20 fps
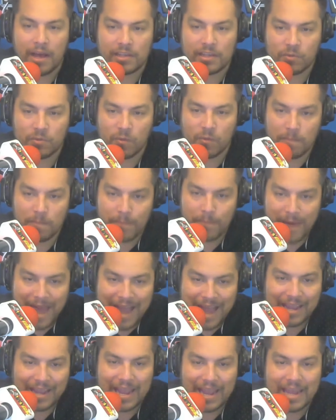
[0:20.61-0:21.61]
So we're
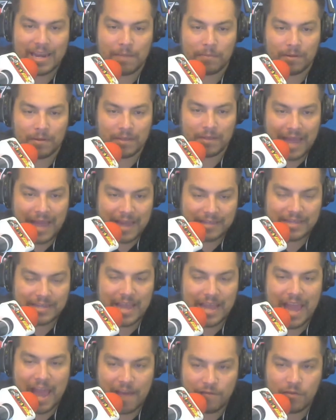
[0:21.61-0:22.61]
back, and I'm glad to
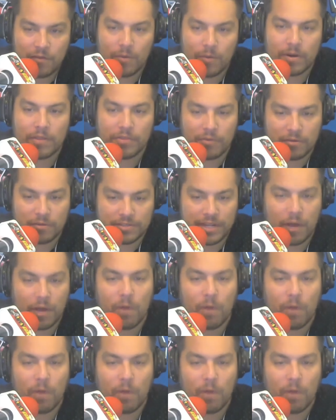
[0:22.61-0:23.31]
have you on a Thursday.